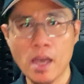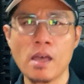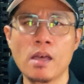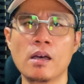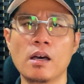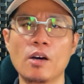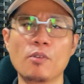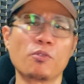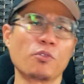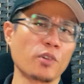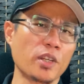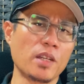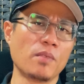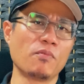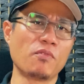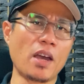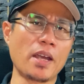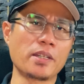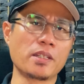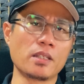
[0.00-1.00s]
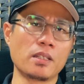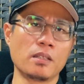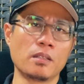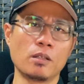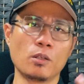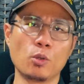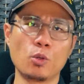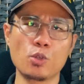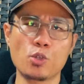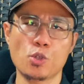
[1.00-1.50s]
a freedom fighter
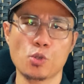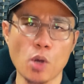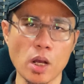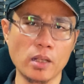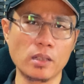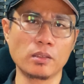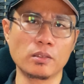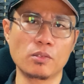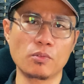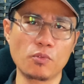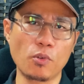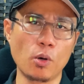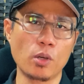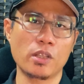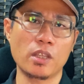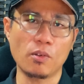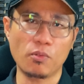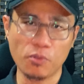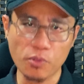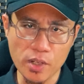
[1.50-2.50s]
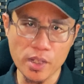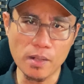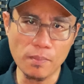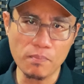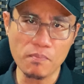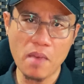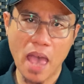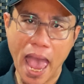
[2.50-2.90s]
who struggled for the freedom